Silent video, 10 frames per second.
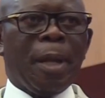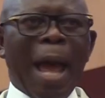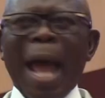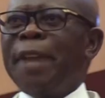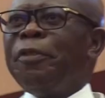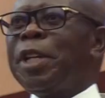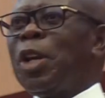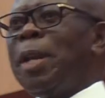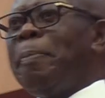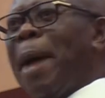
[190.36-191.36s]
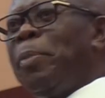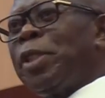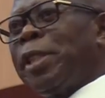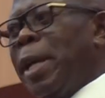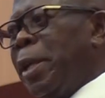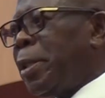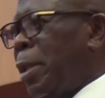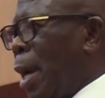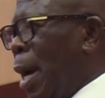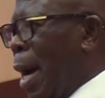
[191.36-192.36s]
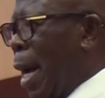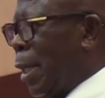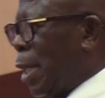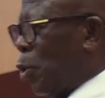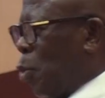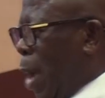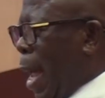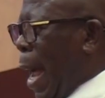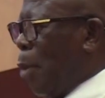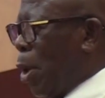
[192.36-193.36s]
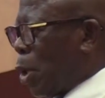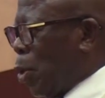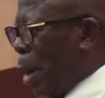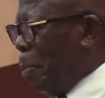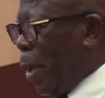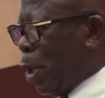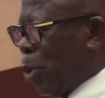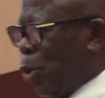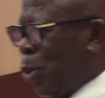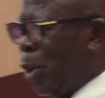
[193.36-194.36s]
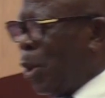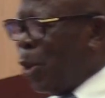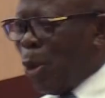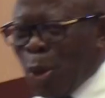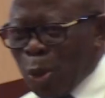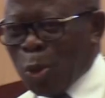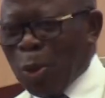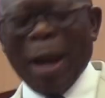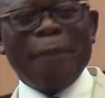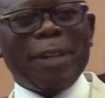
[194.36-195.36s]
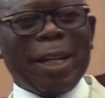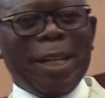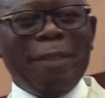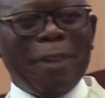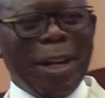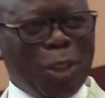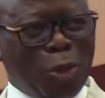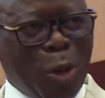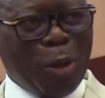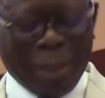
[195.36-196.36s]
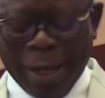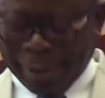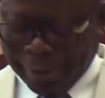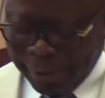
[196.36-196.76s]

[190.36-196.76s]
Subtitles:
And even the Holy Bible says, and this is where I want to appeal to those who have taken very strong stand,